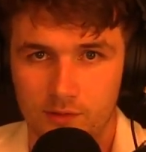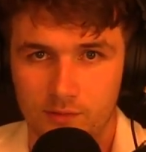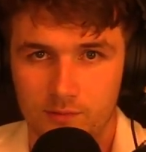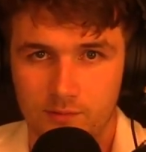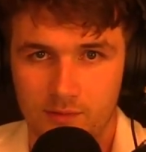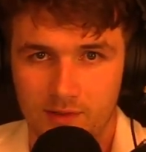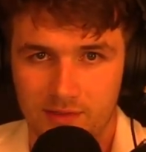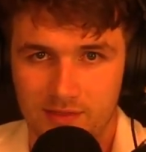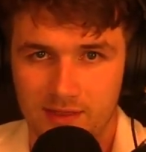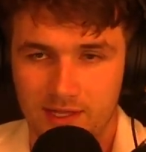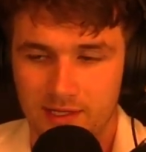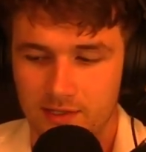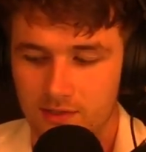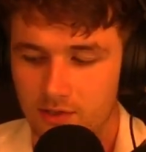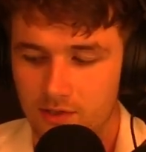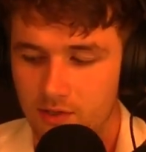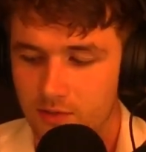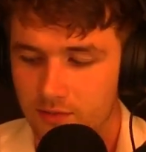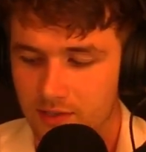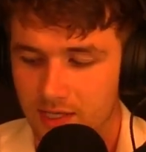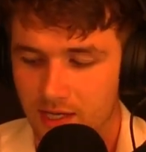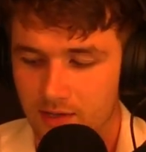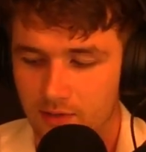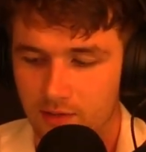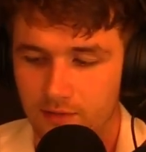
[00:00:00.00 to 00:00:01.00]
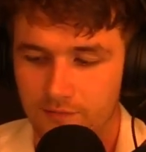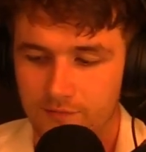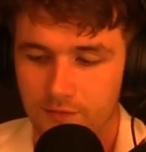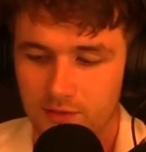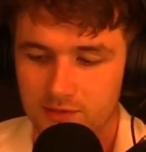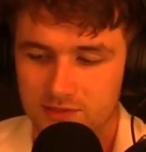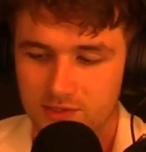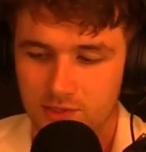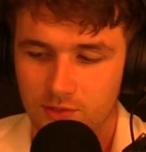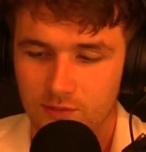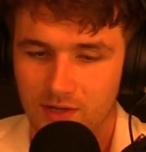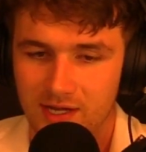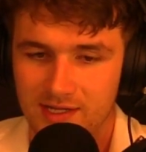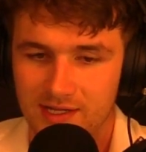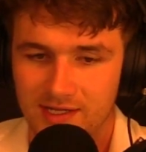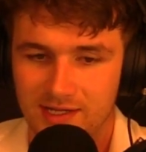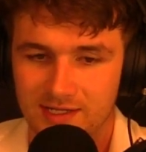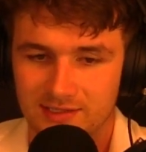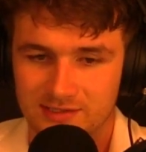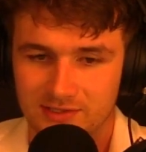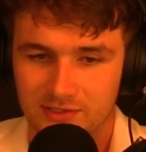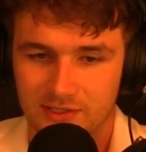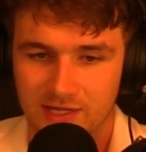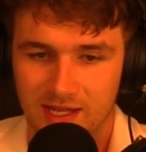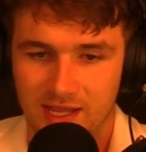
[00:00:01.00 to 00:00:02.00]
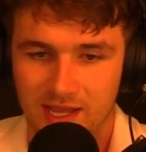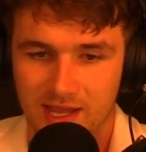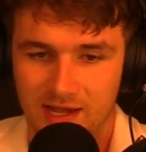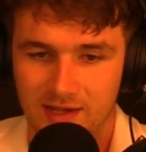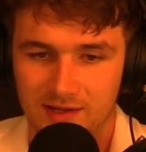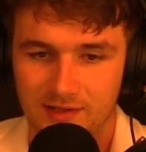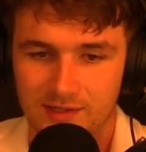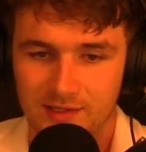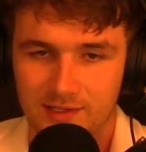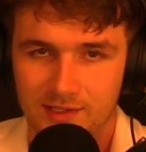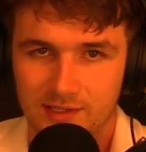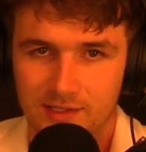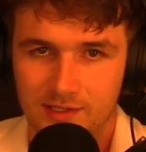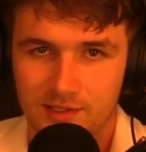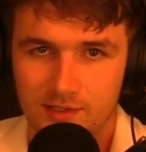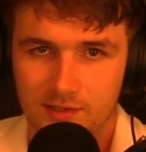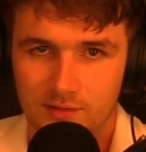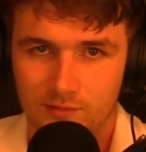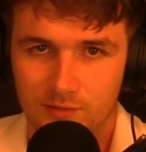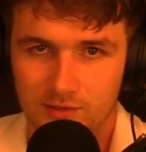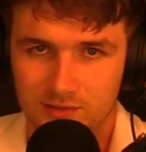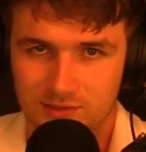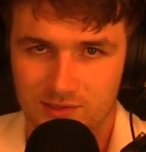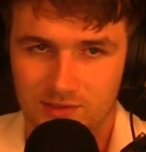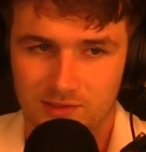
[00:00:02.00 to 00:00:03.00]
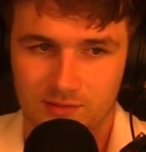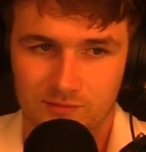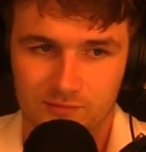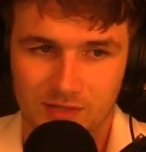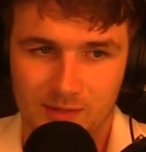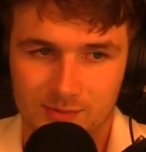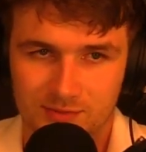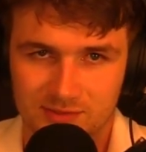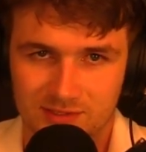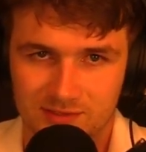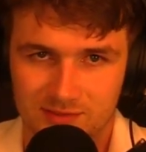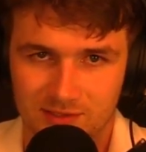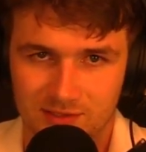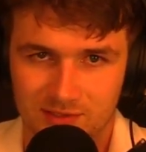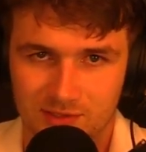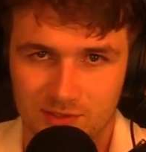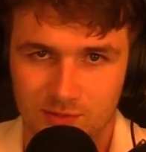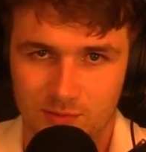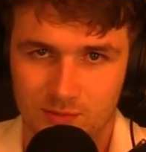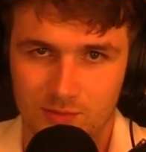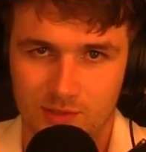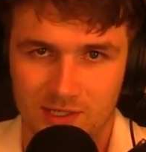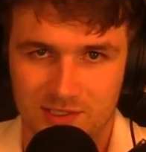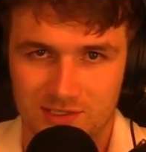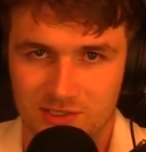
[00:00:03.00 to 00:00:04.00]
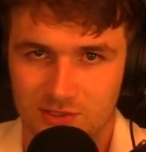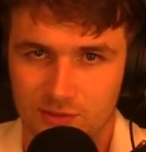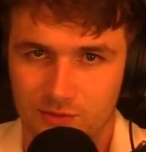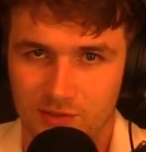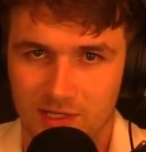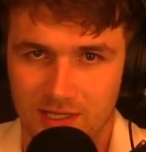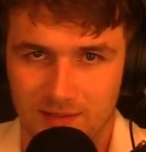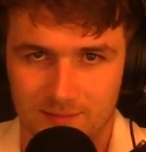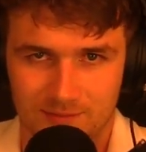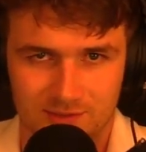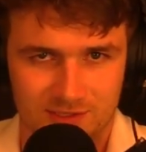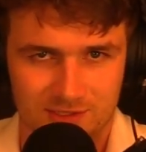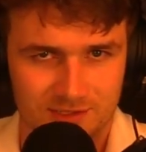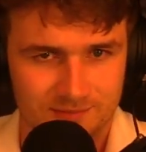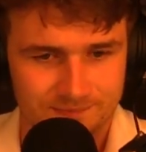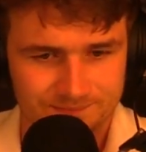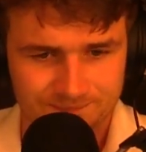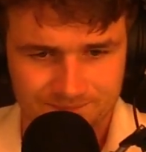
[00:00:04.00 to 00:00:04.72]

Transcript: We think, okay, our first two ideas in our head, which represent the two extremes,